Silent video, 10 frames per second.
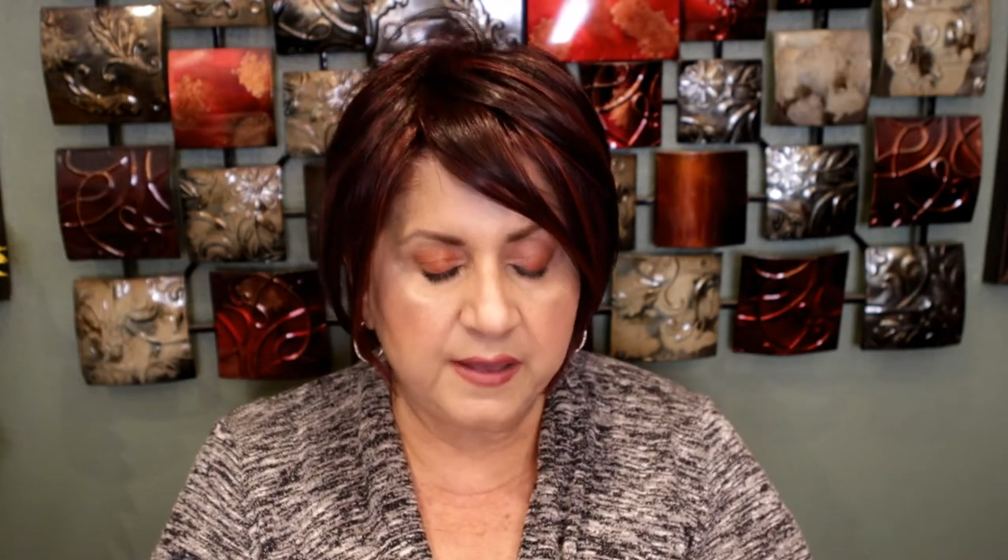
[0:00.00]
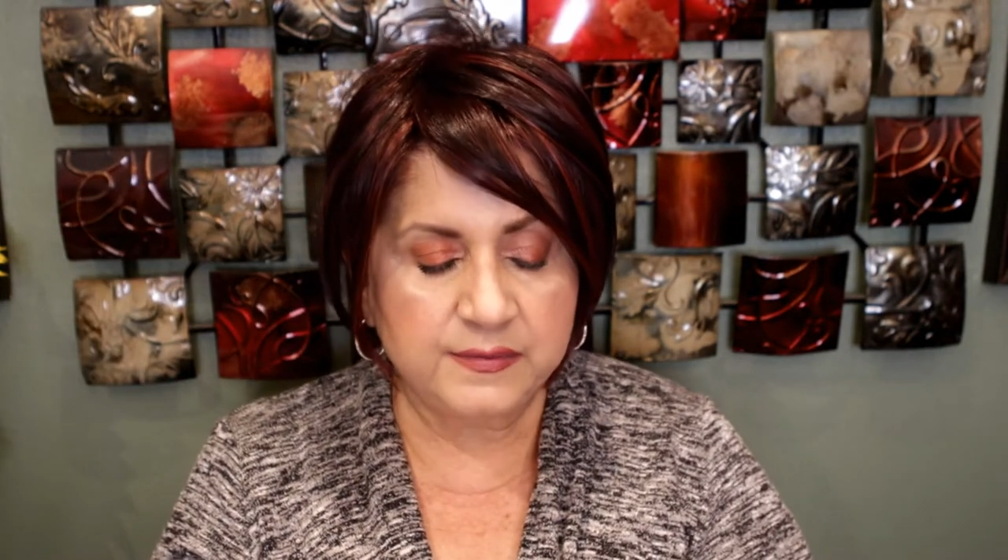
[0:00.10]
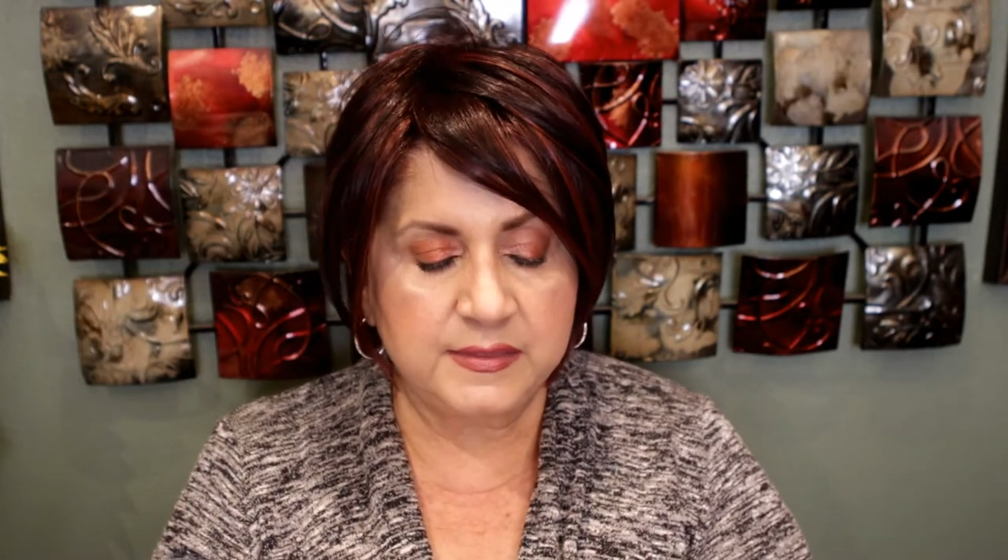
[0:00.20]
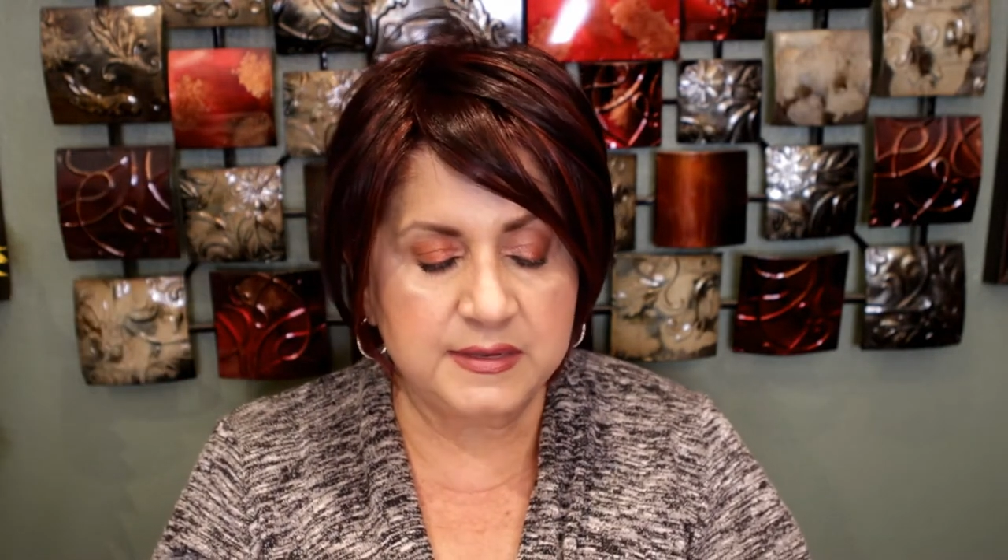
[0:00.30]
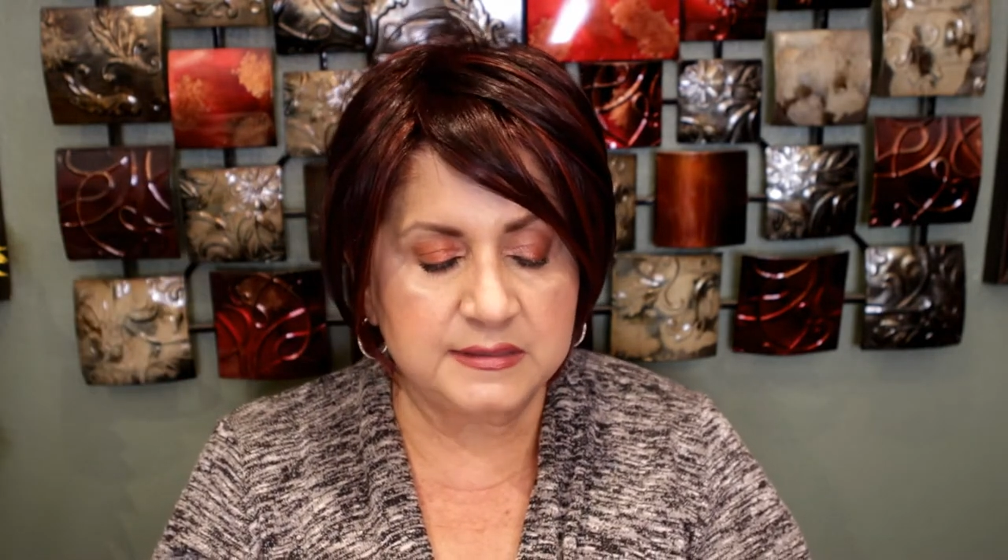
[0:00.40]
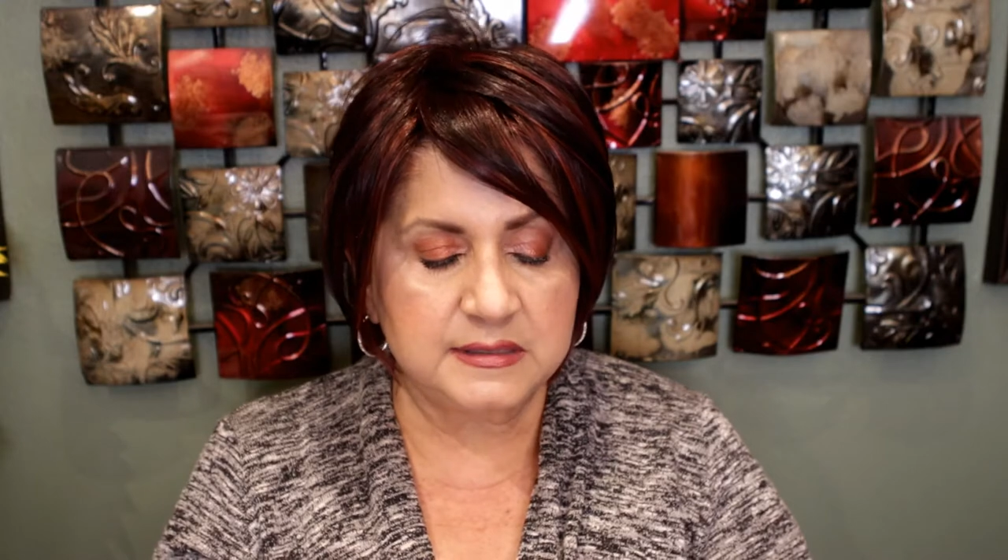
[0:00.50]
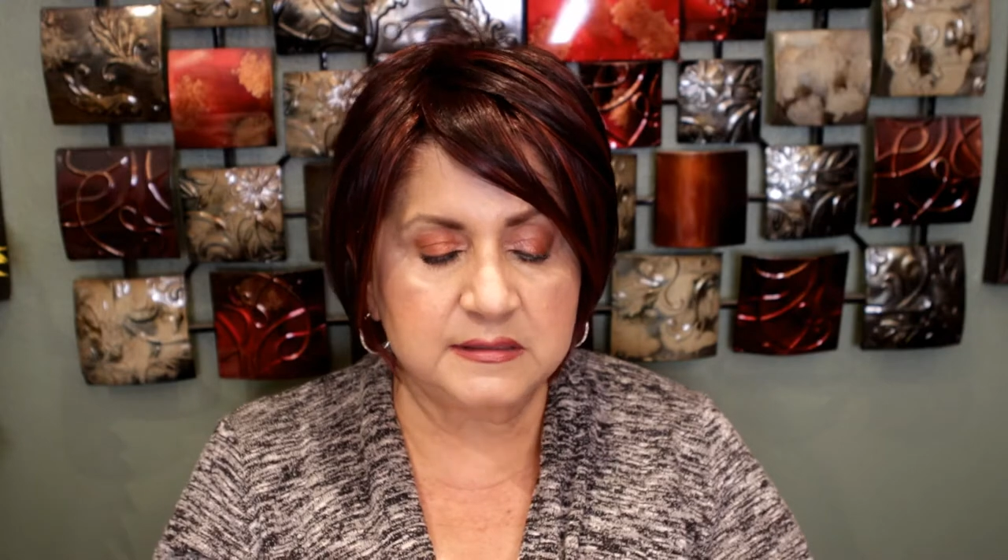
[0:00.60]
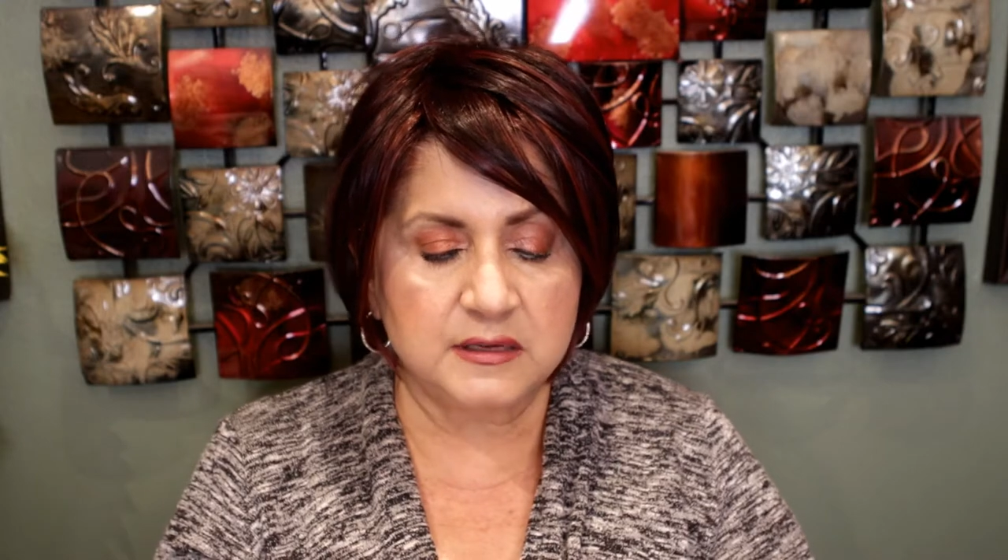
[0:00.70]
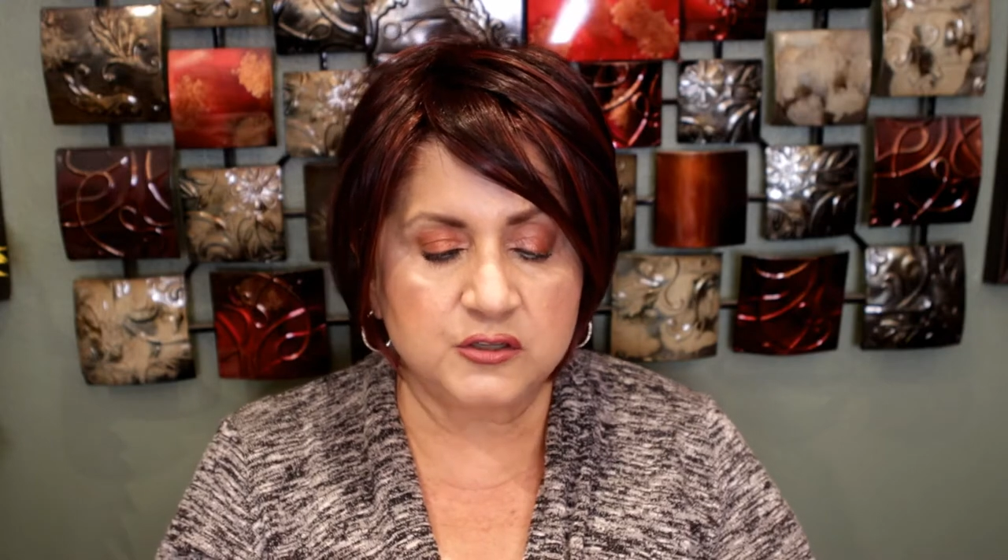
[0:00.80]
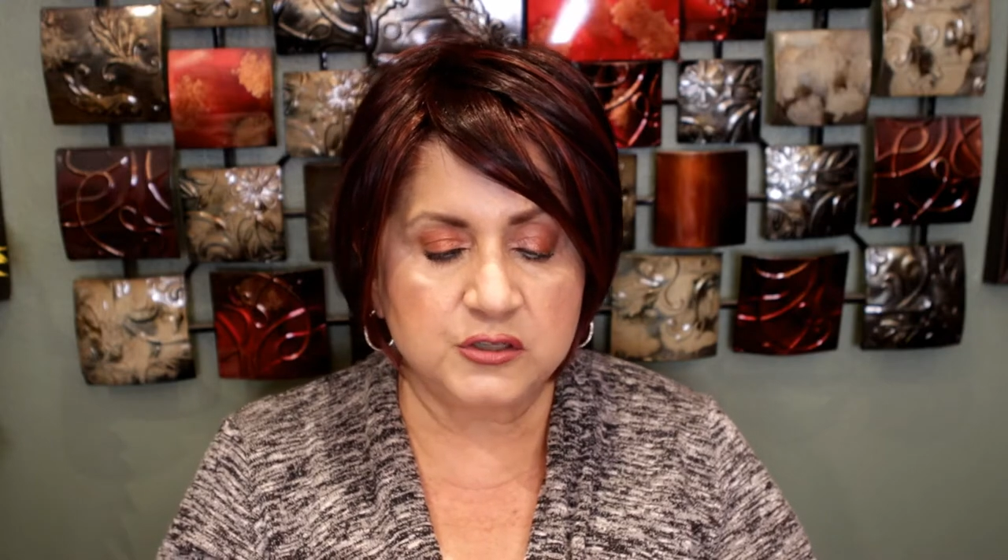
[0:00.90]
and this is
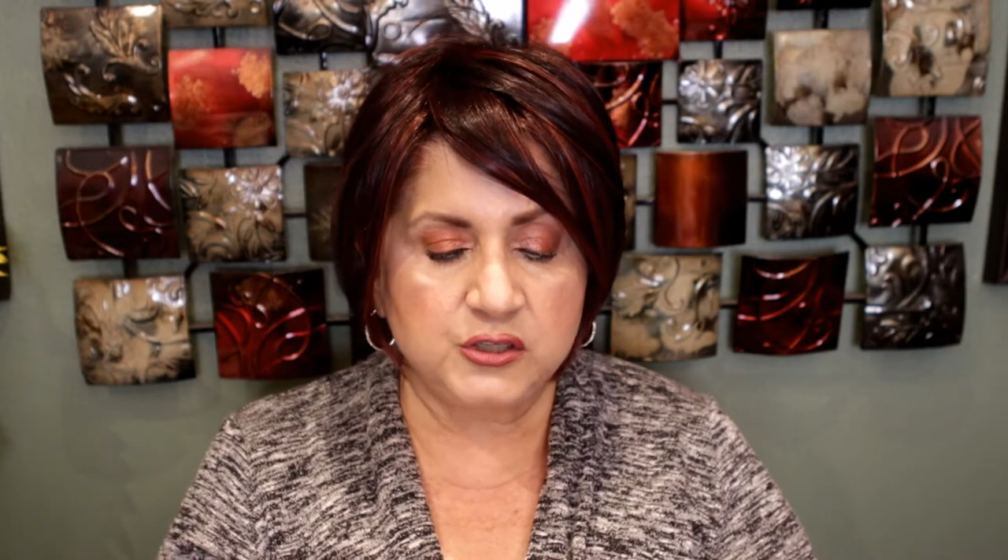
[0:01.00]
such a